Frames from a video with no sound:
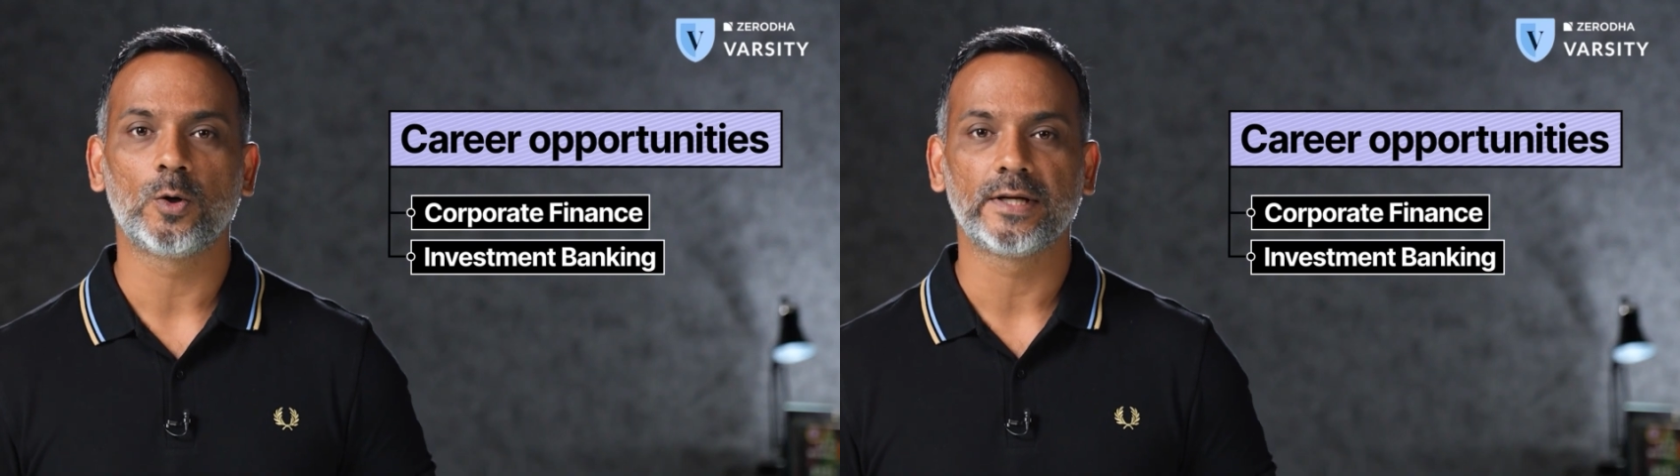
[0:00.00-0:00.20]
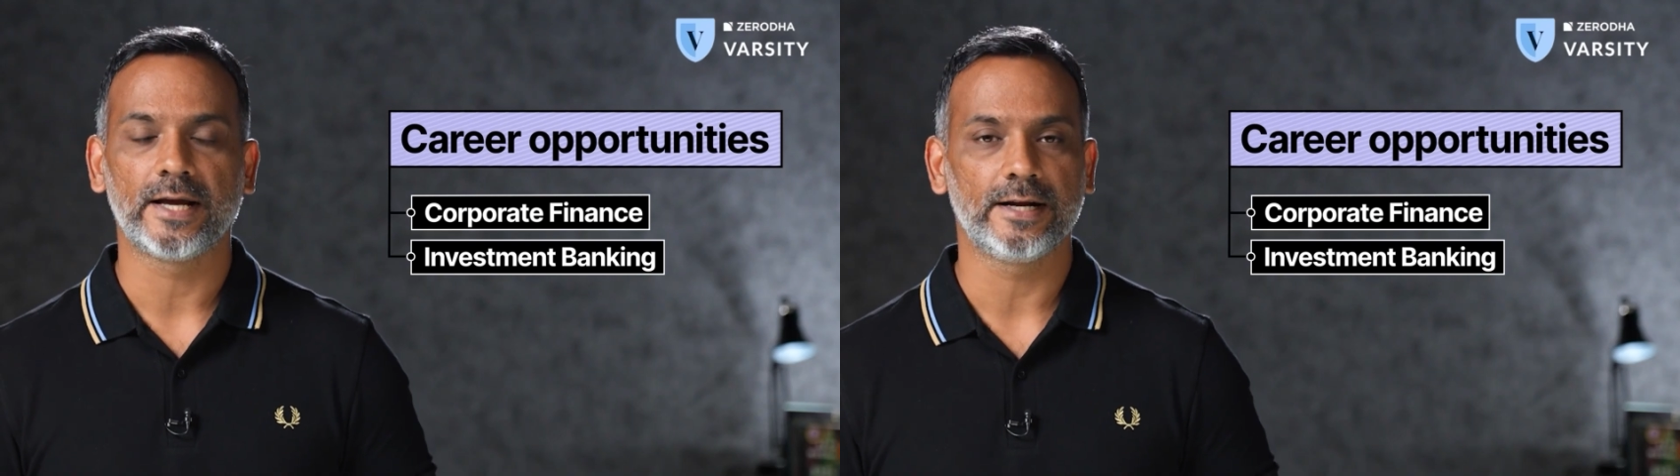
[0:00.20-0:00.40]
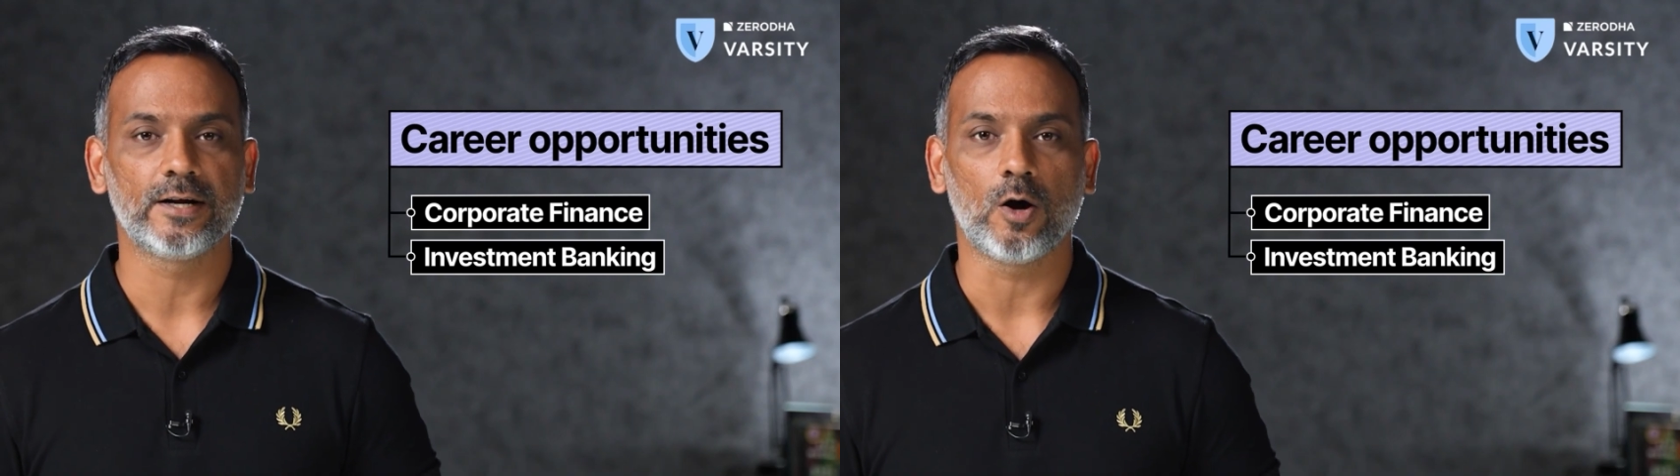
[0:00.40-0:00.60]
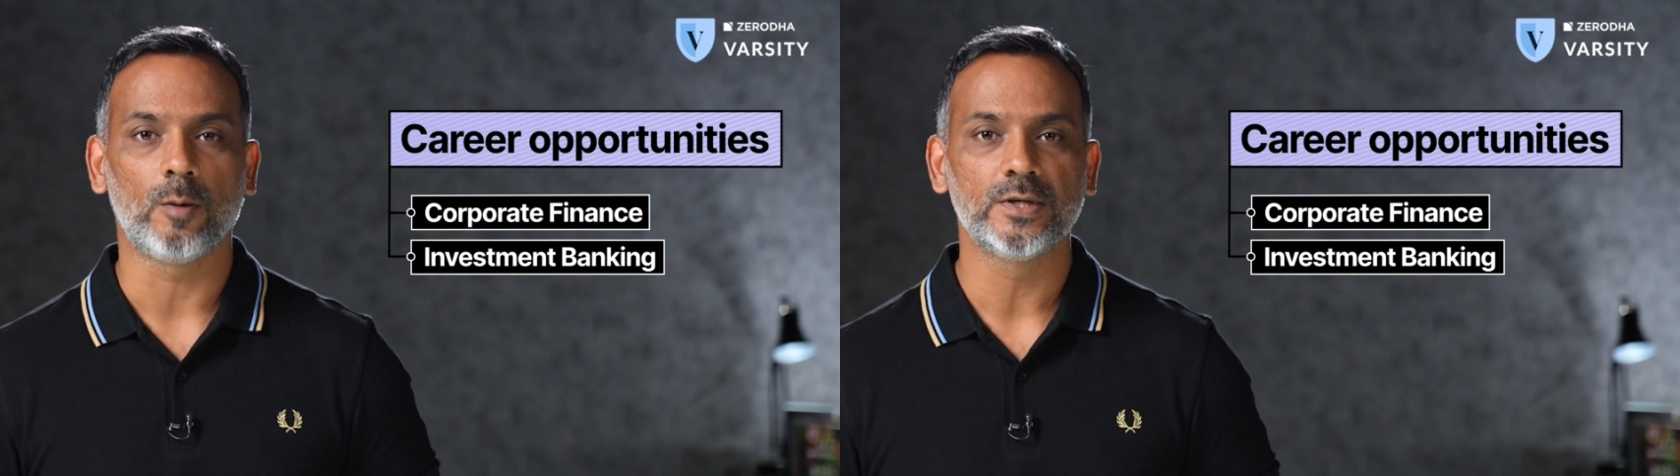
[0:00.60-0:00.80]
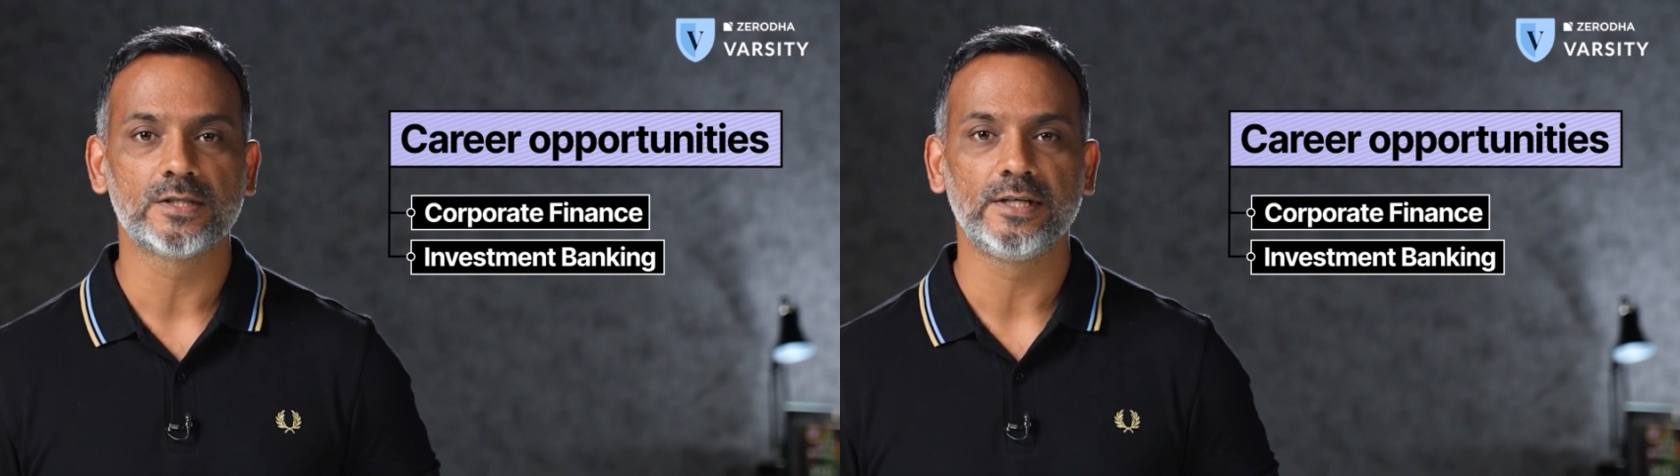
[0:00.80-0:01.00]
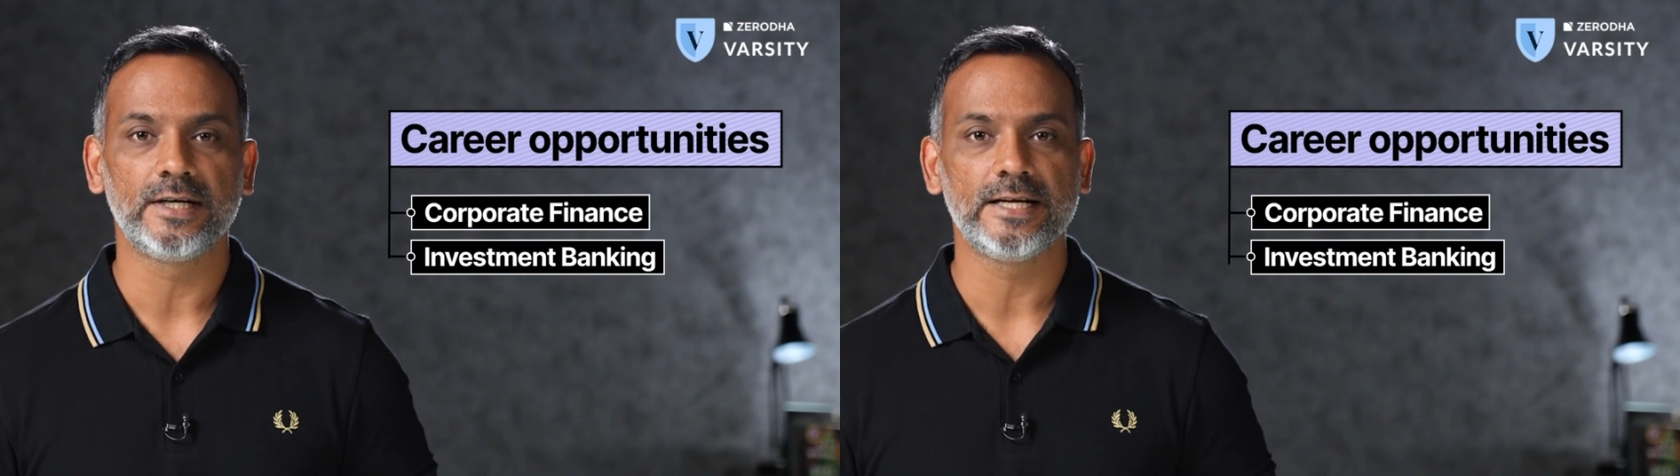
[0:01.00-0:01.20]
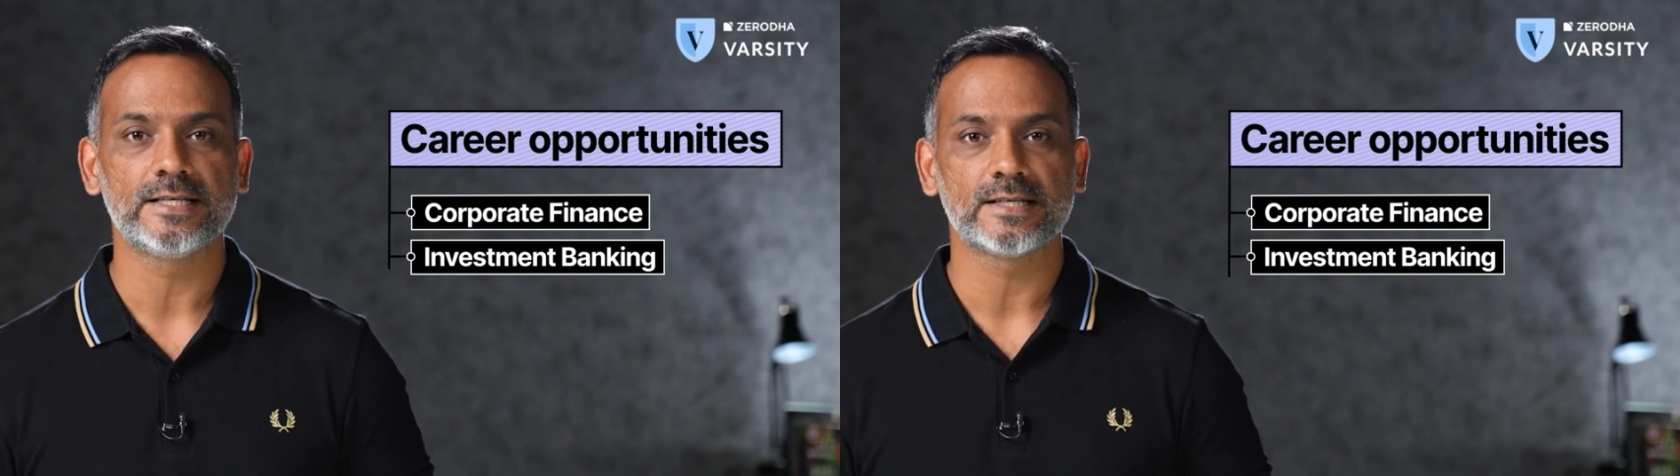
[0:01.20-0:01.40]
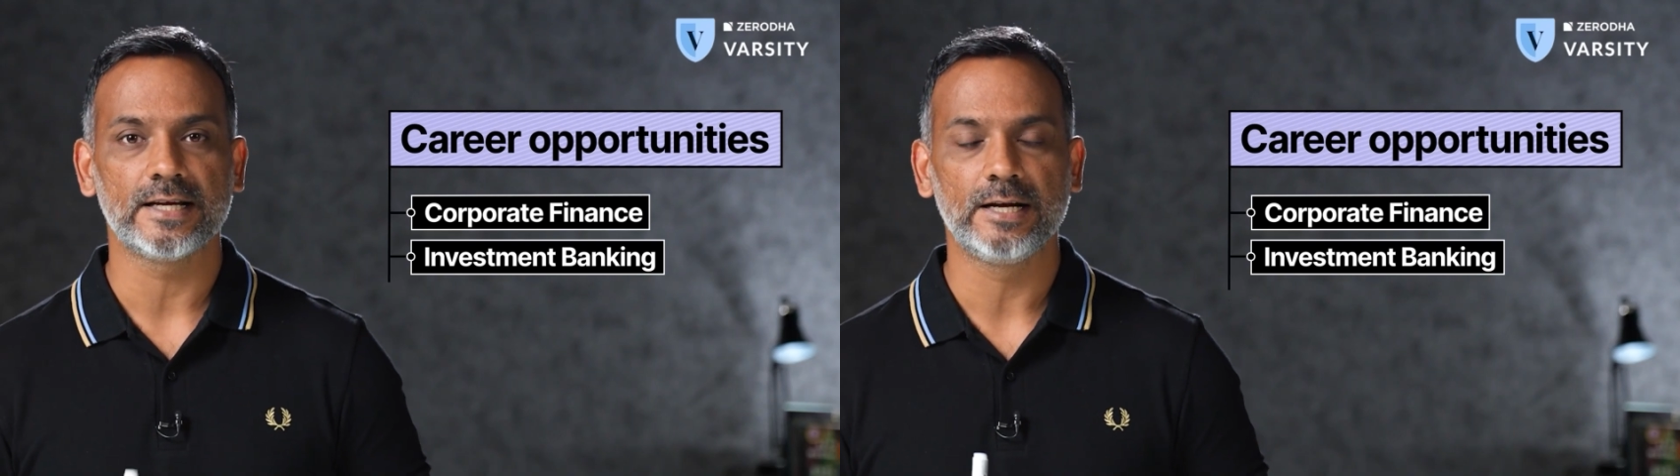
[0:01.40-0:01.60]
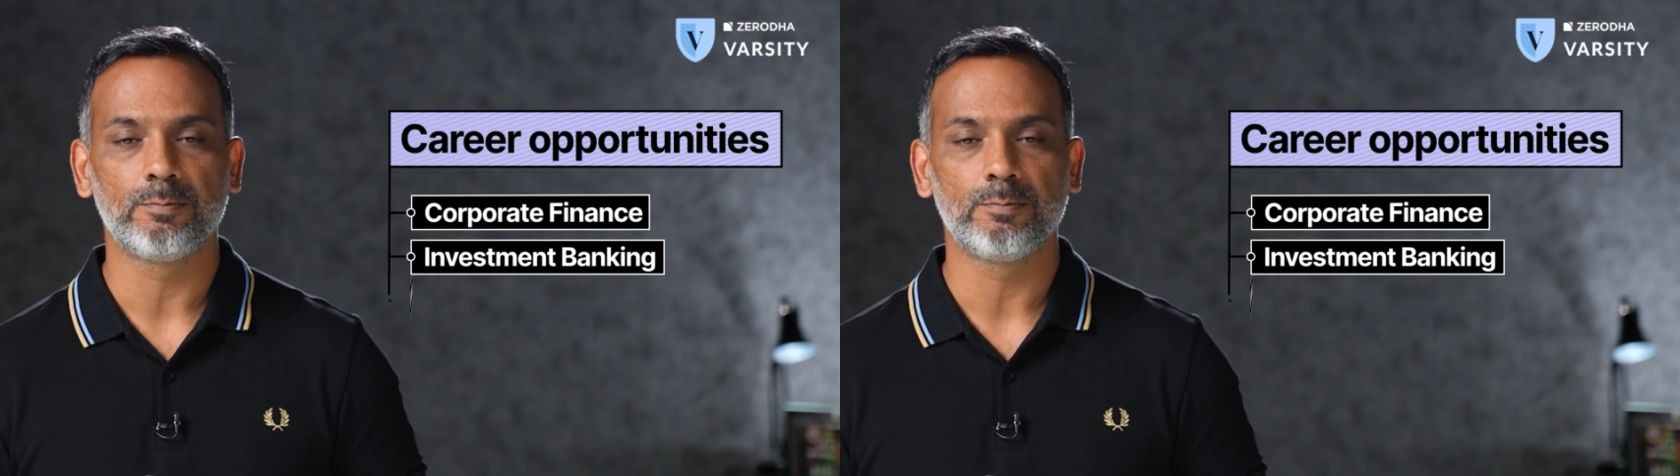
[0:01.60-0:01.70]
about career opportunities